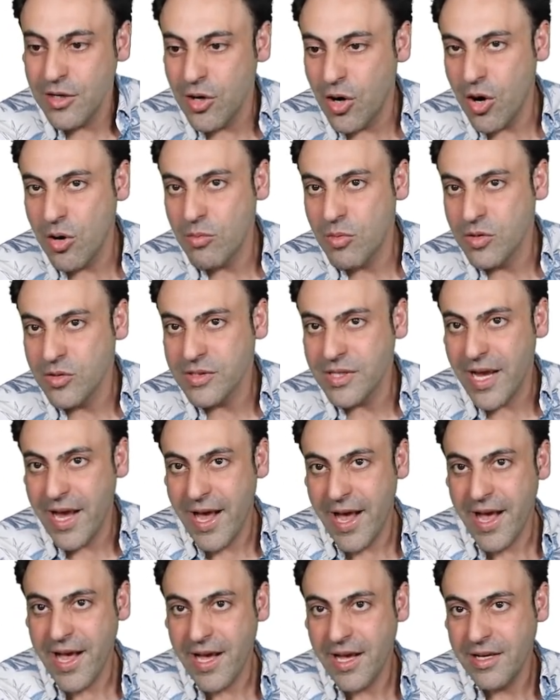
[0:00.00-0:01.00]
almost
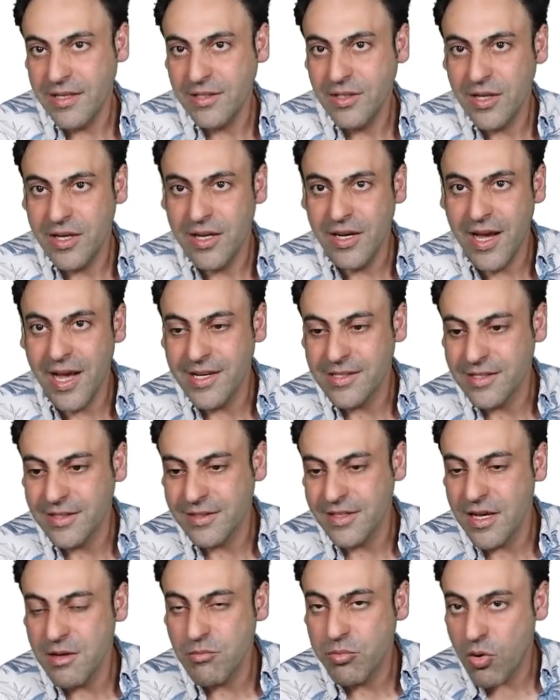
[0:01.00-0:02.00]
has the
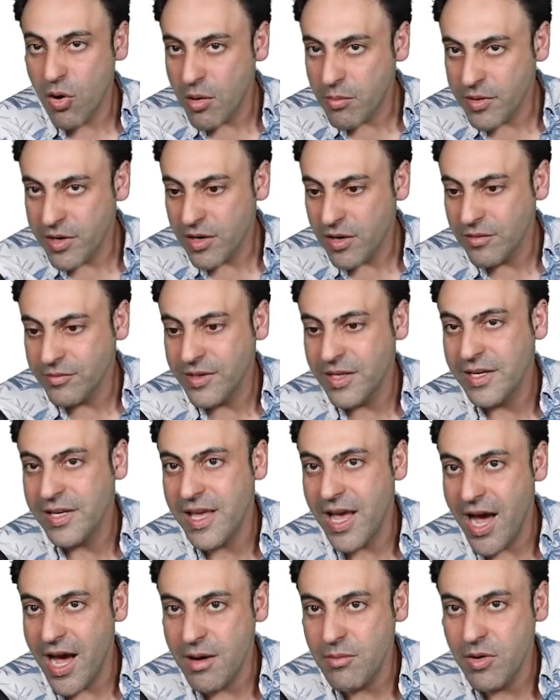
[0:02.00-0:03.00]
same property of the
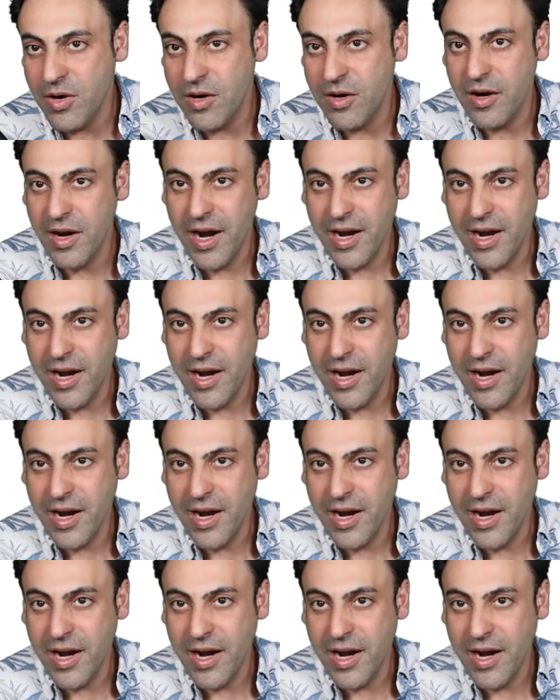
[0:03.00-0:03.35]
GABA,